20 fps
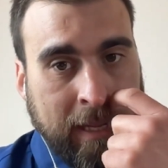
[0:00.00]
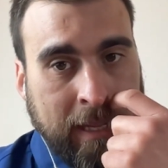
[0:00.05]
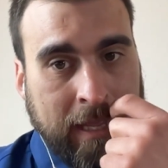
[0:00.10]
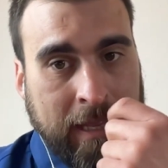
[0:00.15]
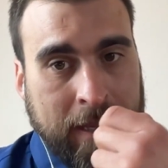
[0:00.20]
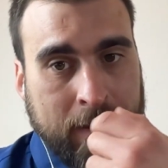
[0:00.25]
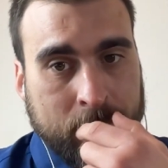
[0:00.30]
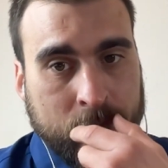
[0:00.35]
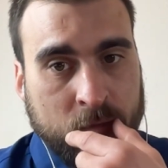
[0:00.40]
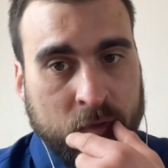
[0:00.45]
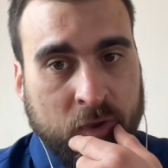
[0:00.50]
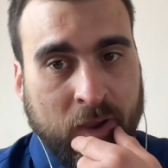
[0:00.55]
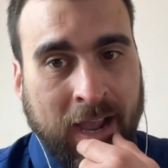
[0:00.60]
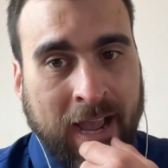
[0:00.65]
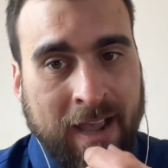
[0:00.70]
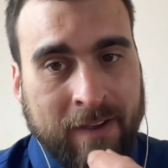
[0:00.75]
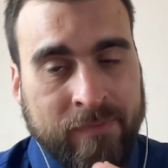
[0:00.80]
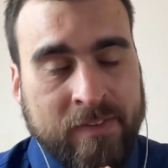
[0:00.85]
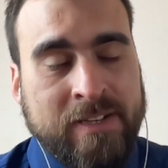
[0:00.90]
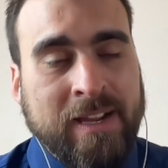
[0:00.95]
You
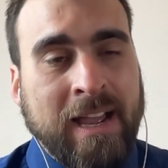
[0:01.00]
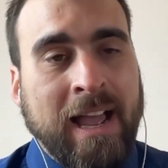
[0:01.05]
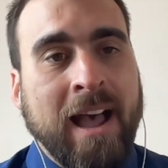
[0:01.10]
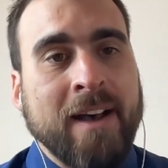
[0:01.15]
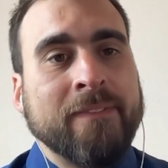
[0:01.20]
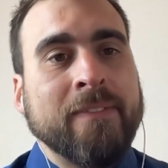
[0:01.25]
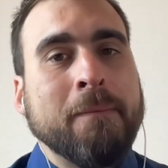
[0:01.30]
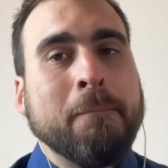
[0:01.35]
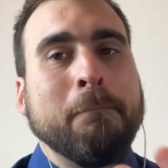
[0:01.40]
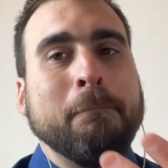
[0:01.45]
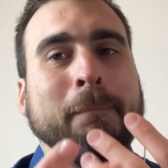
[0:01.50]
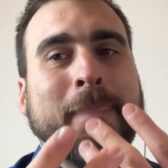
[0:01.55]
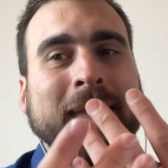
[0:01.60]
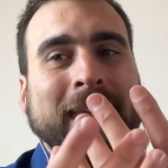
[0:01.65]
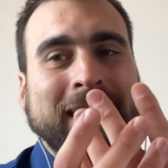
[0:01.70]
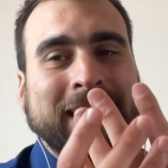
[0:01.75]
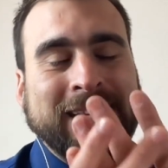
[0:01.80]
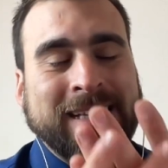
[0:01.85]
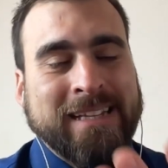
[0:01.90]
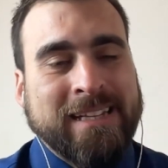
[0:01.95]
have to have a
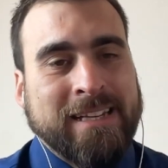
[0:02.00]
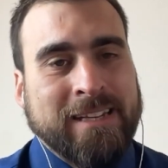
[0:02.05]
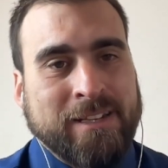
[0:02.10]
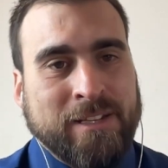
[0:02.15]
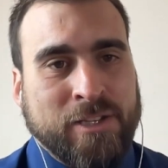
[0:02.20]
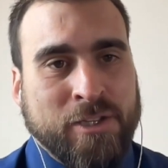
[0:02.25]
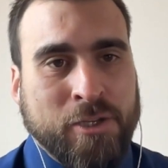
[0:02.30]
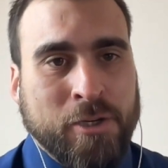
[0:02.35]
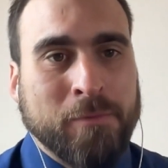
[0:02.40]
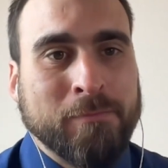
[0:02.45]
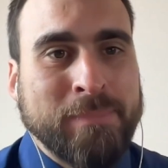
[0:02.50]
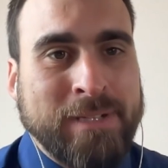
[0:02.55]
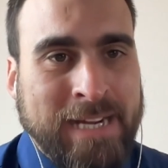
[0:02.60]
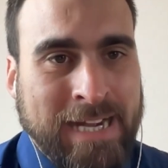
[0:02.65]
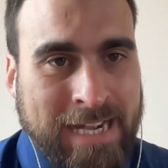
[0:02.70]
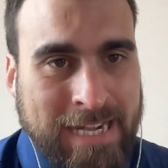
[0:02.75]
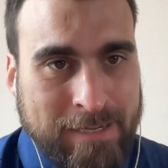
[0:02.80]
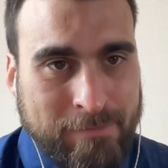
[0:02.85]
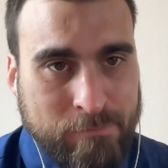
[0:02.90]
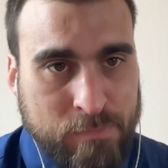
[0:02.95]
mix
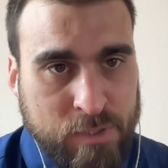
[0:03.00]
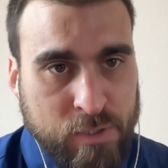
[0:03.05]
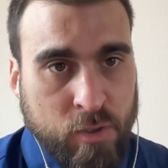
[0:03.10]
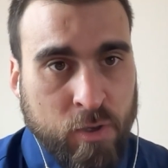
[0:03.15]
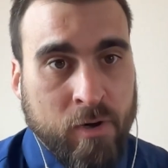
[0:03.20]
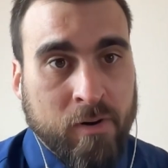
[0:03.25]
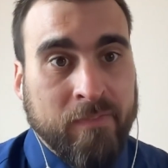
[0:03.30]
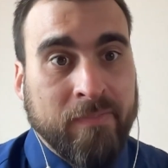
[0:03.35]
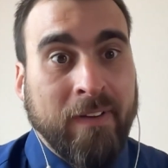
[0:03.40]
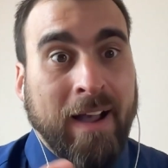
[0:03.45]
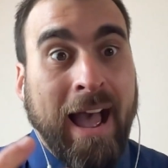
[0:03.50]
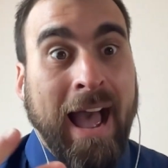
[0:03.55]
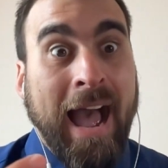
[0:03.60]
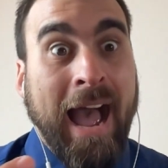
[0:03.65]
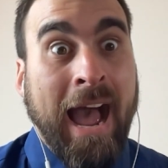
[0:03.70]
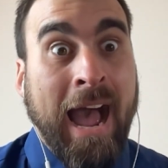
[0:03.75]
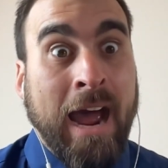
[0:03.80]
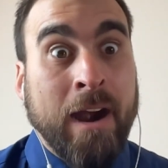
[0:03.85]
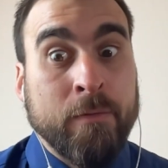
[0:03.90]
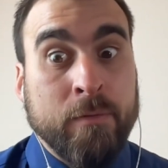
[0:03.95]
sometimes of
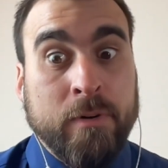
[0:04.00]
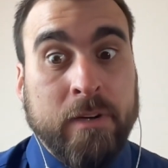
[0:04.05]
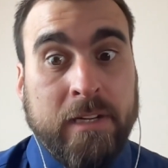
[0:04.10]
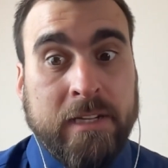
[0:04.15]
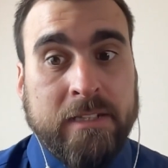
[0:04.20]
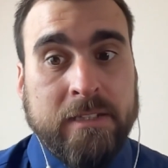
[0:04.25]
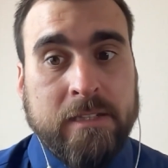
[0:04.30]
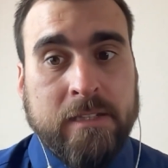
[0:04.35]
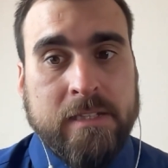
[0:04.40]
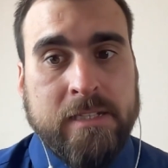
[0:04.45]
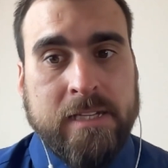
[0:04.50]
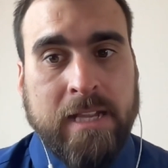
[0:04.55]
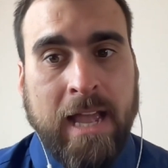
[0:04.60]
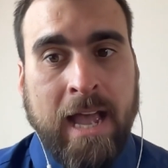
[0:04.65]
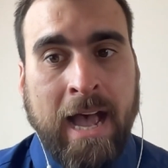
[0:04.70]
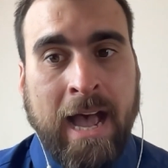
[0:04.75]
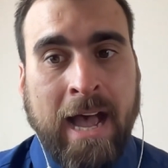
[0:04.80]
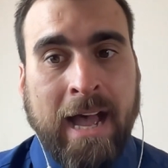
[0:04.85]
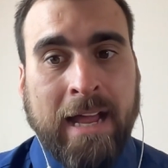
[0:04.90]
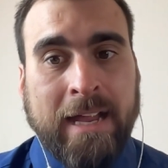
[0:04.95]
arrogance
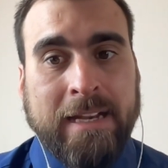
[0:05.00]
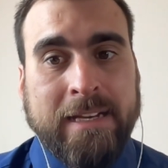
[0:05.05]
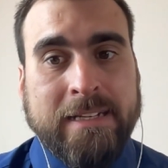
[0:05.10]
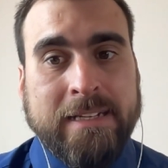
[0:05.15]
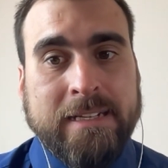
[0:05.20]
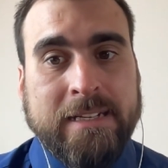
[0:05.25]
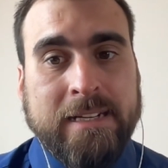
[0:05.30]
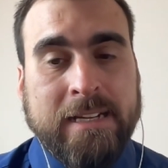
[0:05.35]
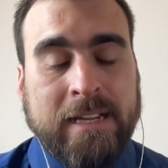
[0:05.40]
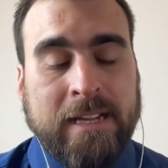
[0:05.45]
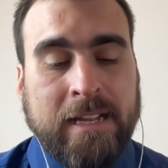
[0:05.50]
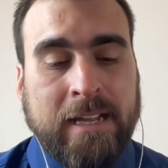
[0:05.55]
and